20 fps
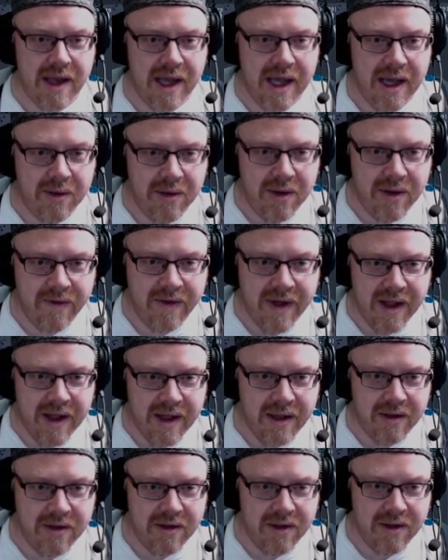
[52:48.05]
our
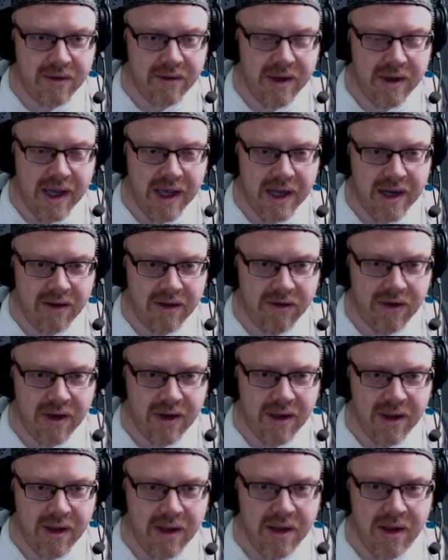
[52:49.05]
value to energy?
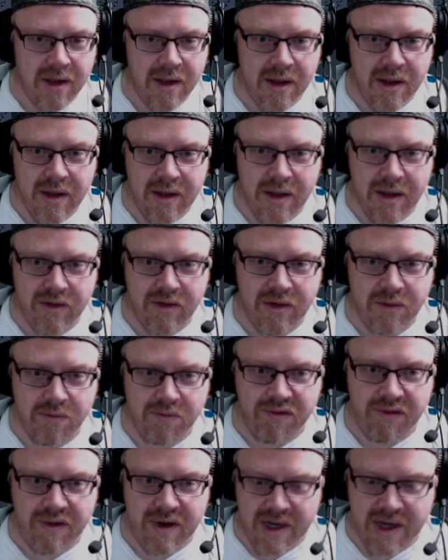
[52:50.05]
Let's just
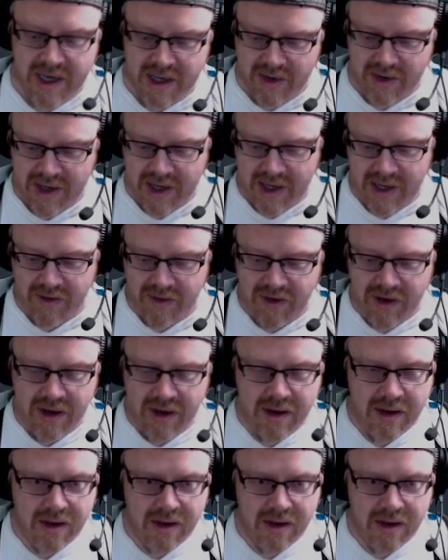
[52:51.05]
print out energy.